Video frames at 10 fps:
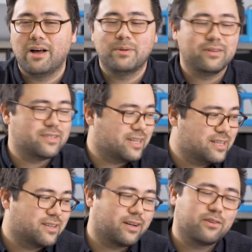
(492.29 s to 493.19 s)
I mean, this
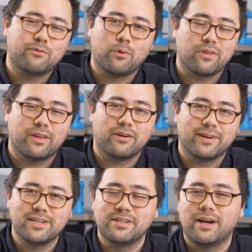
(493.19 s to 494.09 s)
is on its 4th
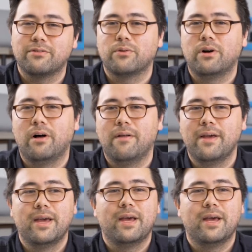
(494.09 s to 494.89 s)
iteration after all.